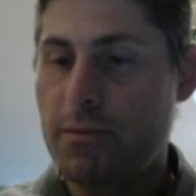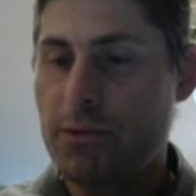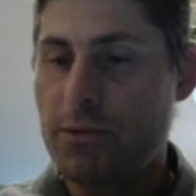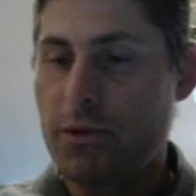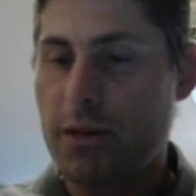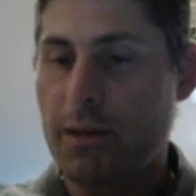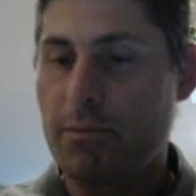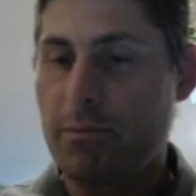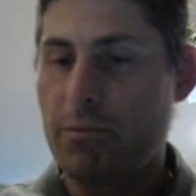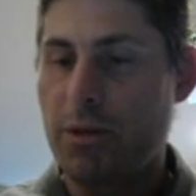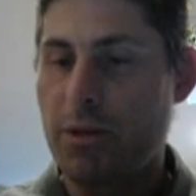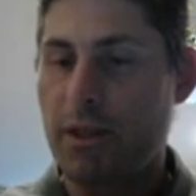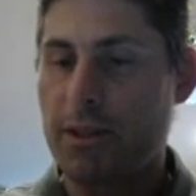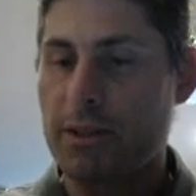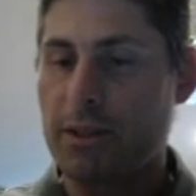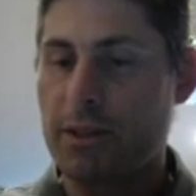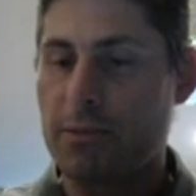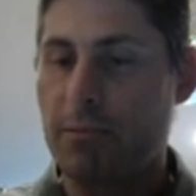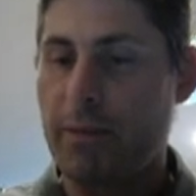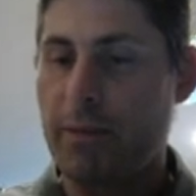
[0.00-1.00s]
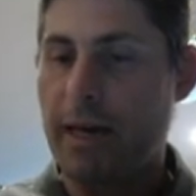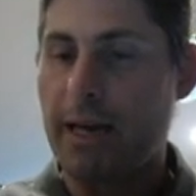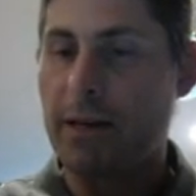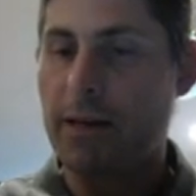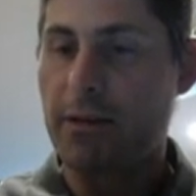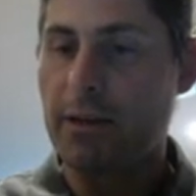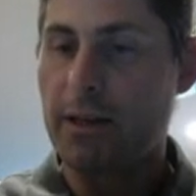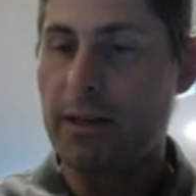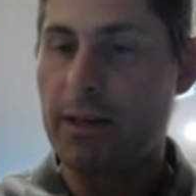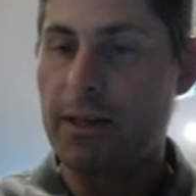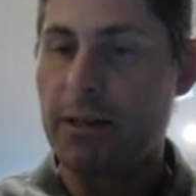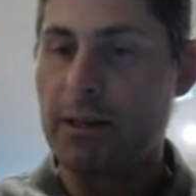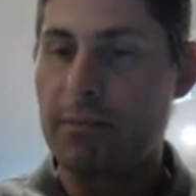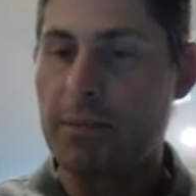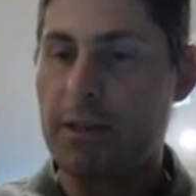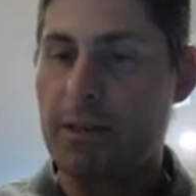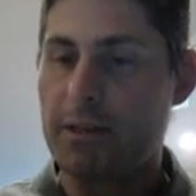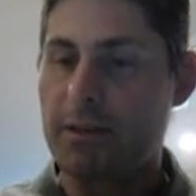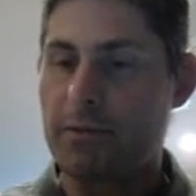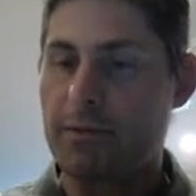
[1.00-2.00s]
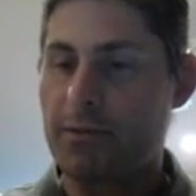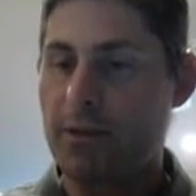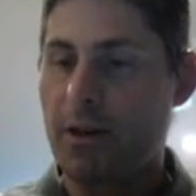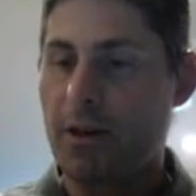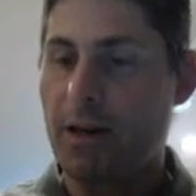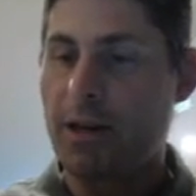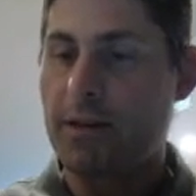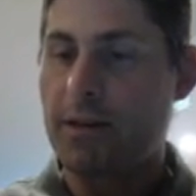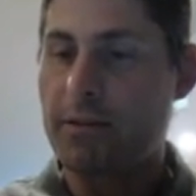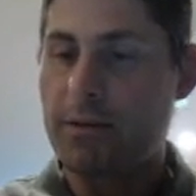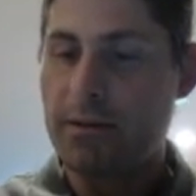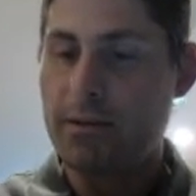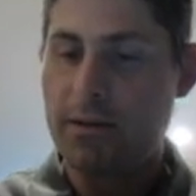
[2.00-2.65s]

Try to plug this battery in, because if not,